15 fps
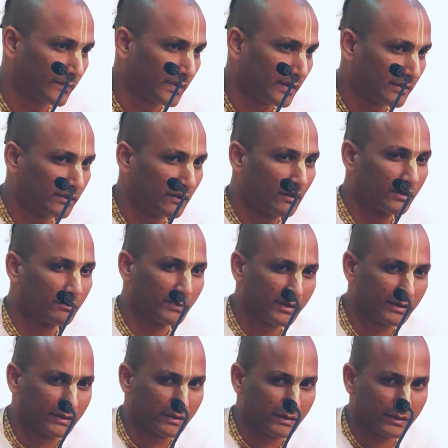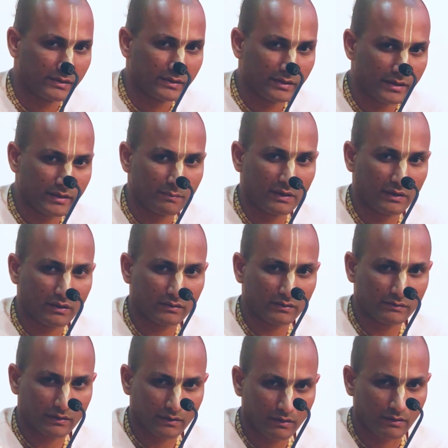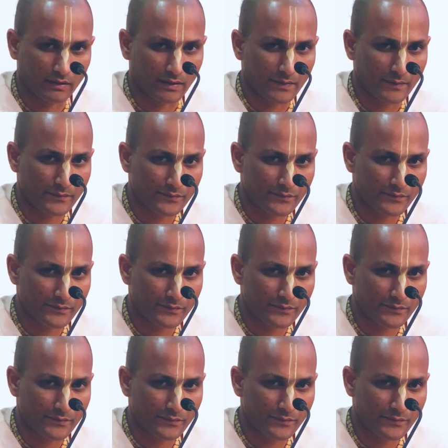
It's not me, it's because of the Lord.